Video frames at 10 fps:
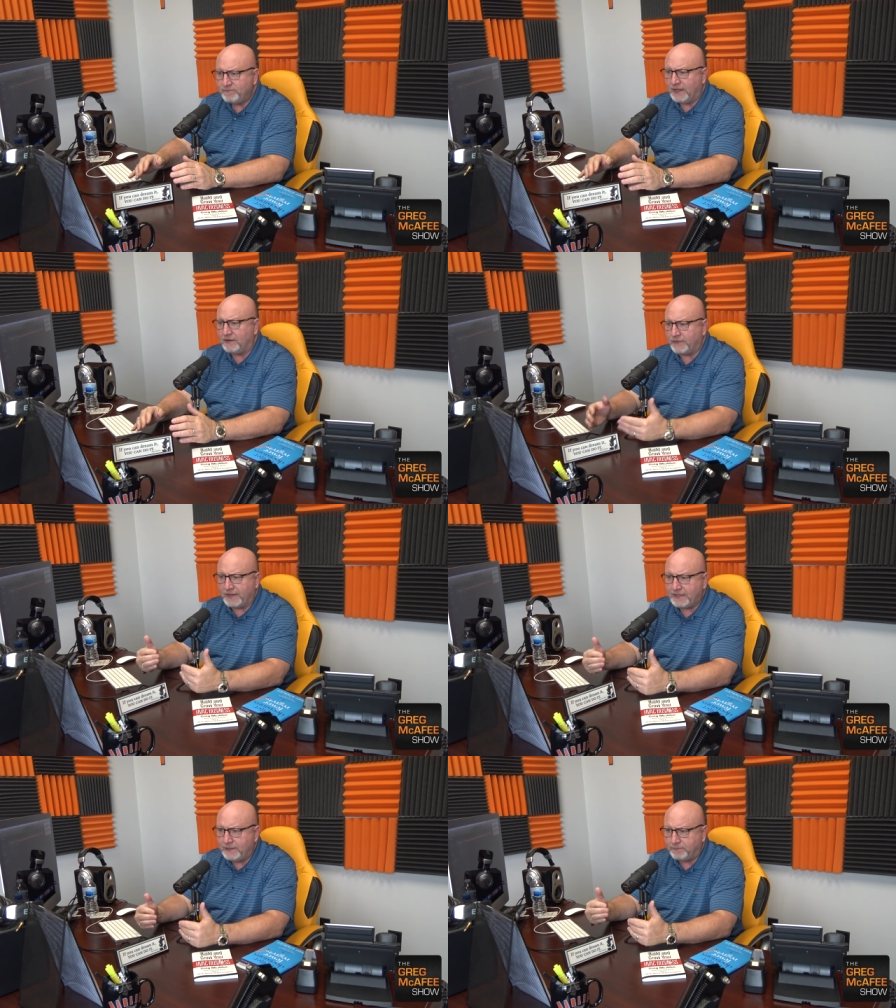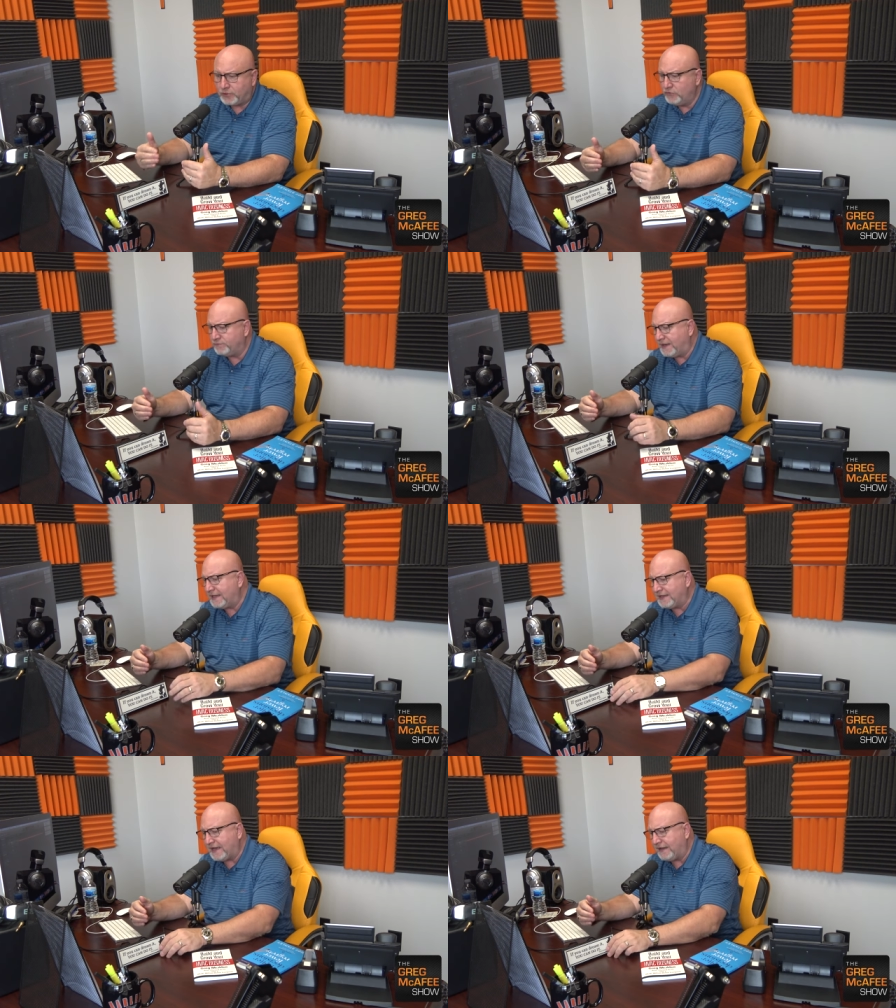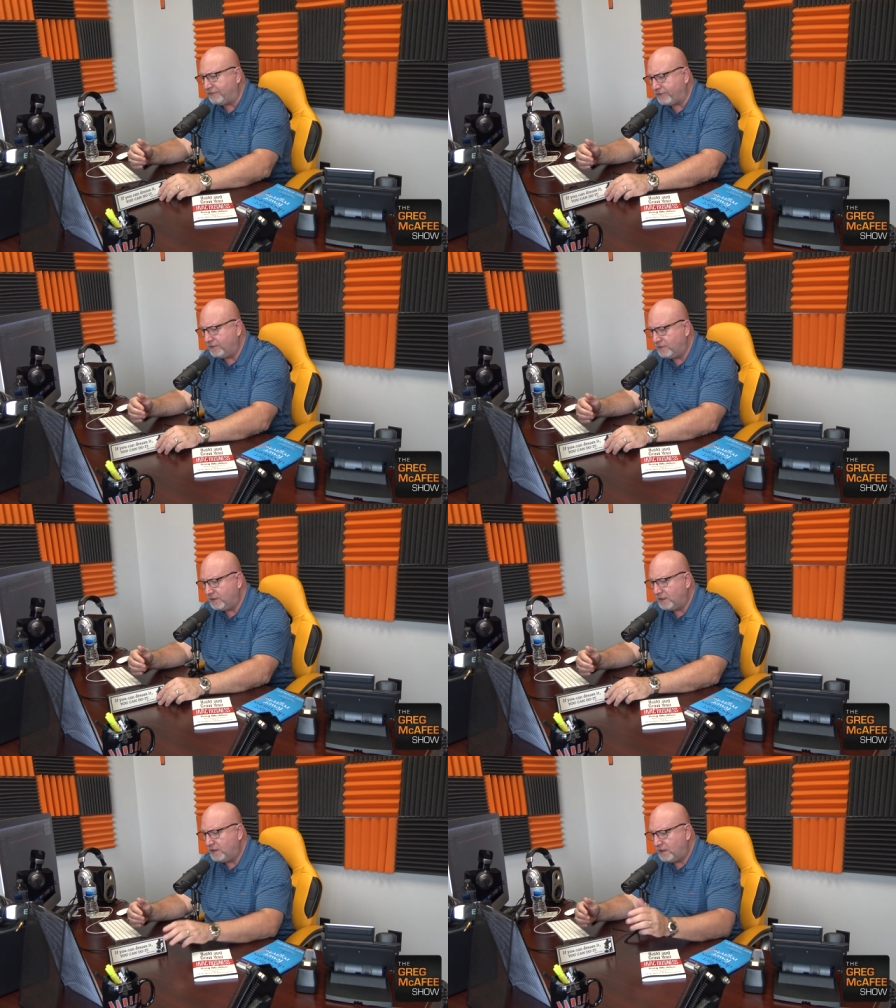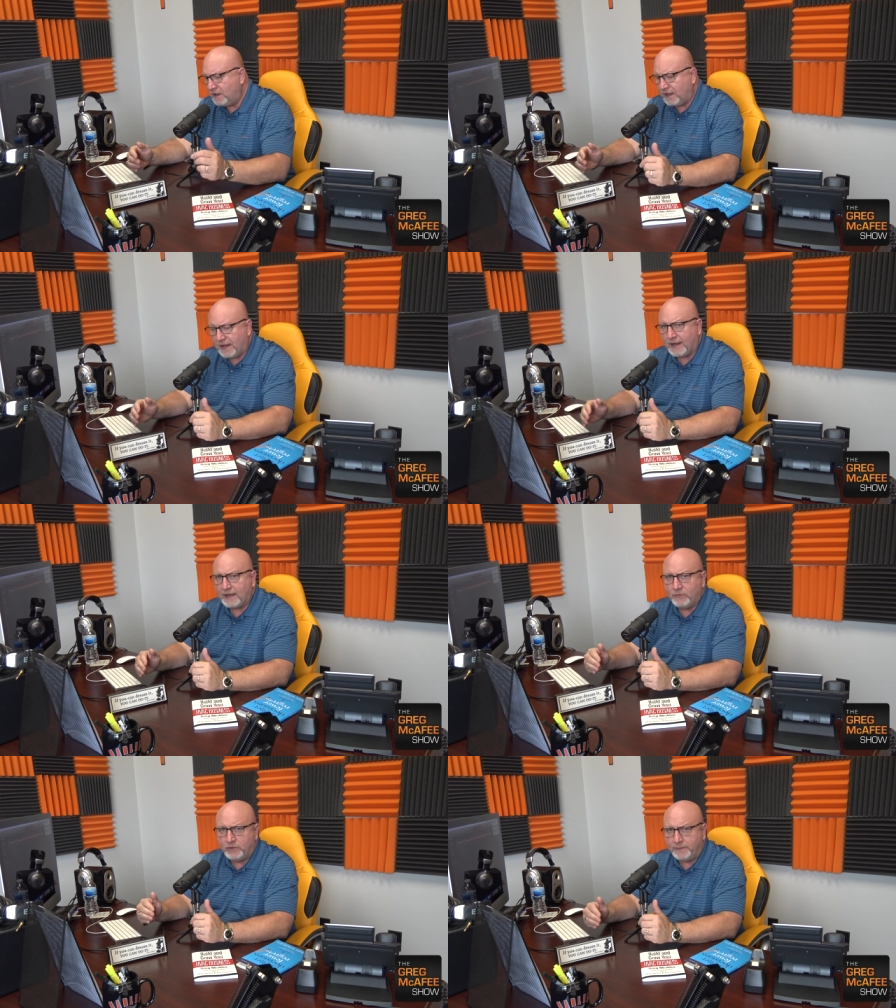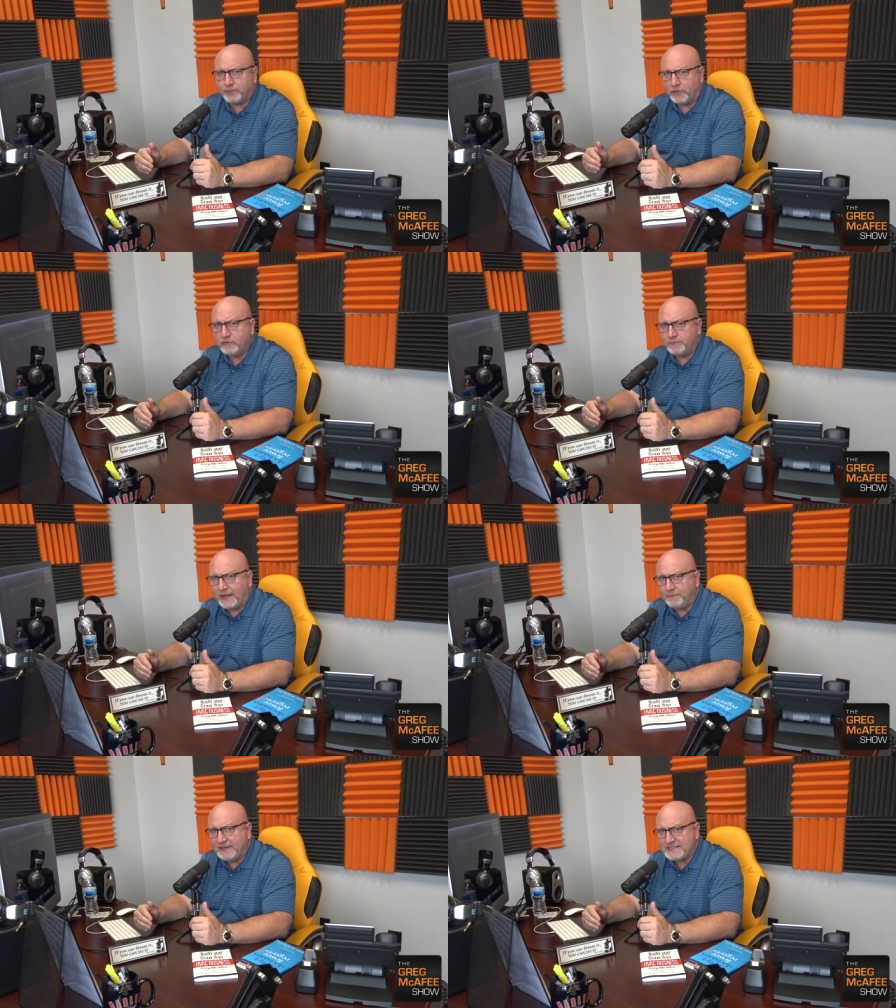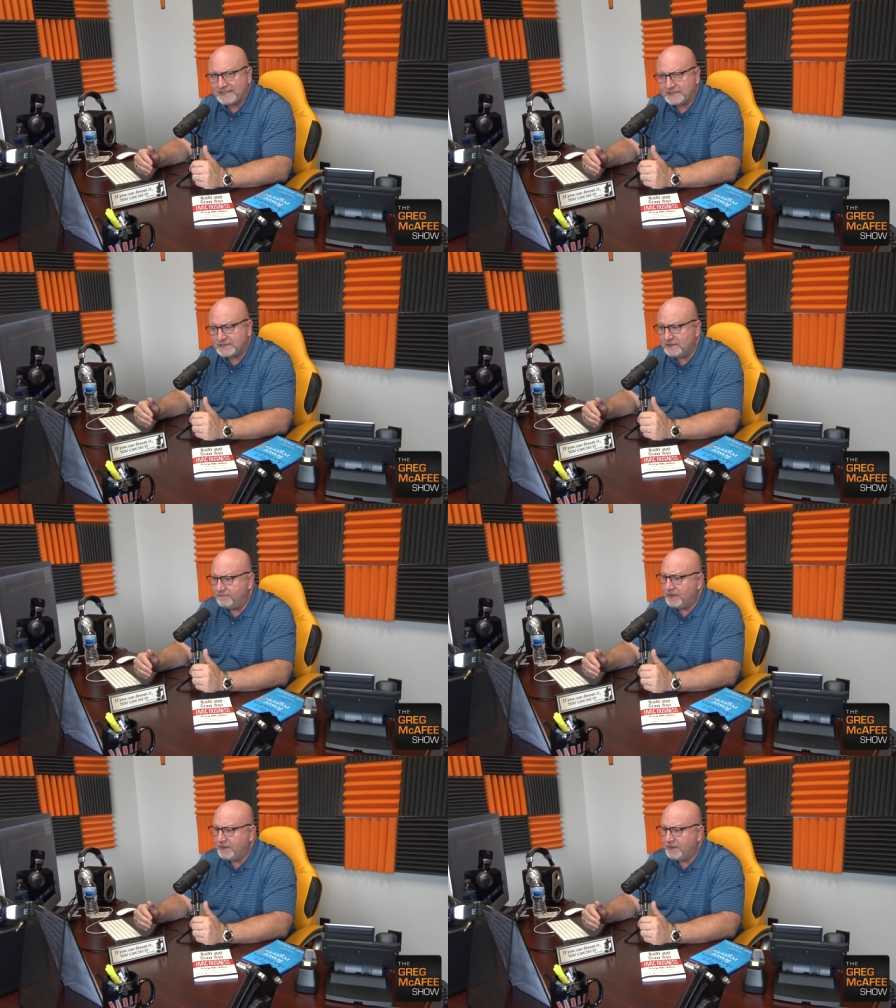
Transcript: And if I can improve my life, I will improve my business.